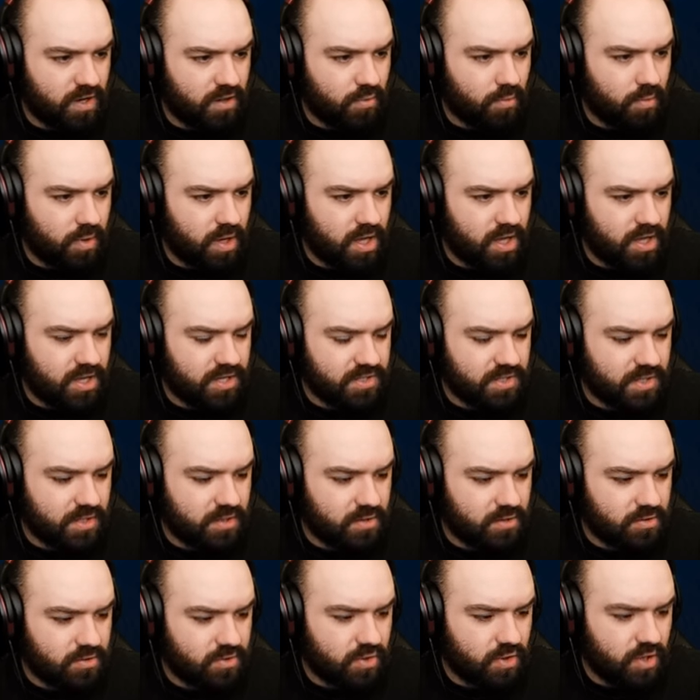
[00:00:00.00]
of the way, because
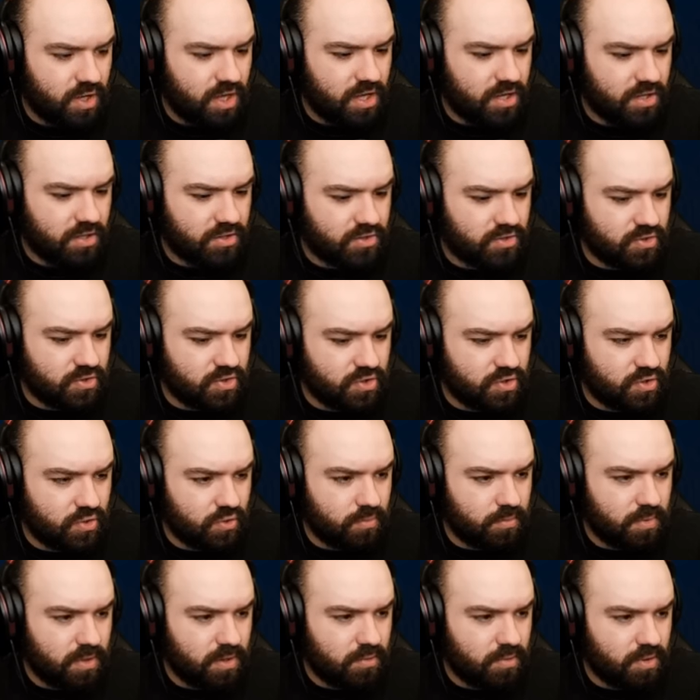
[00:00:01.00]
so Ian doesn't
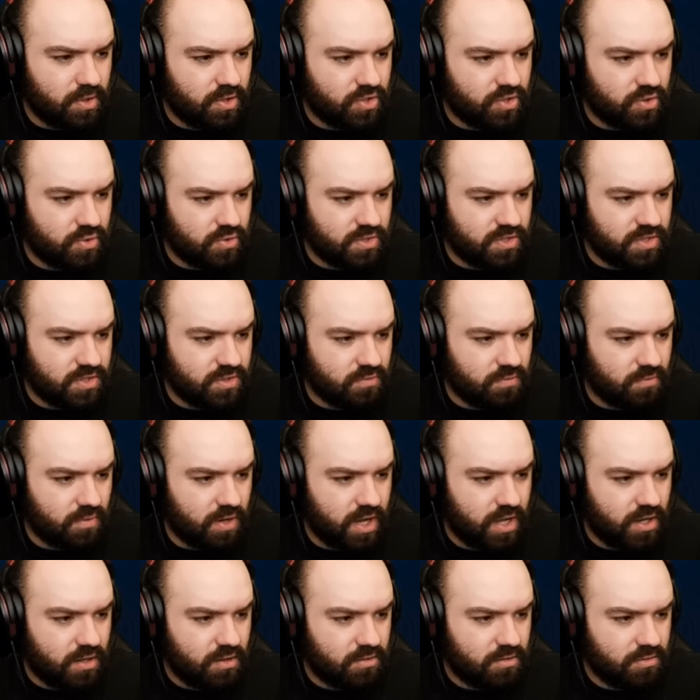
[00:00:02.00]
shoot me when he shoots this
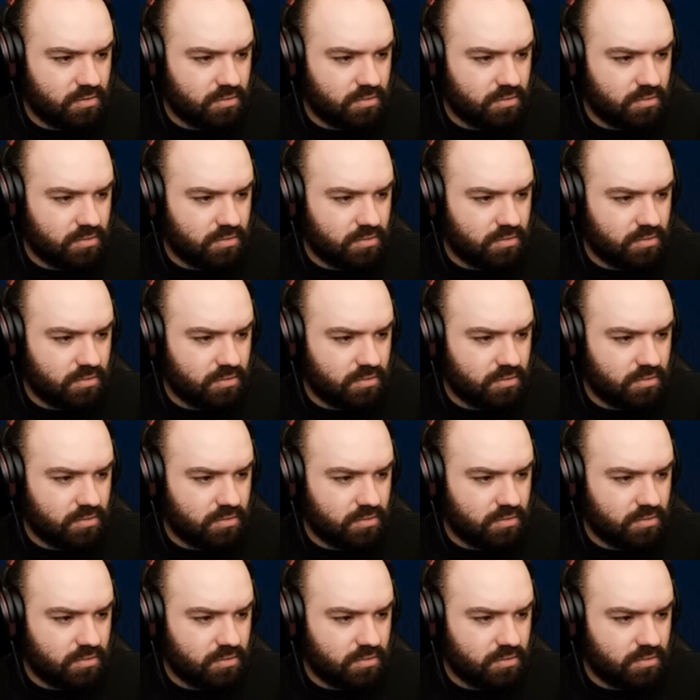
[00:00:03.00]
rat?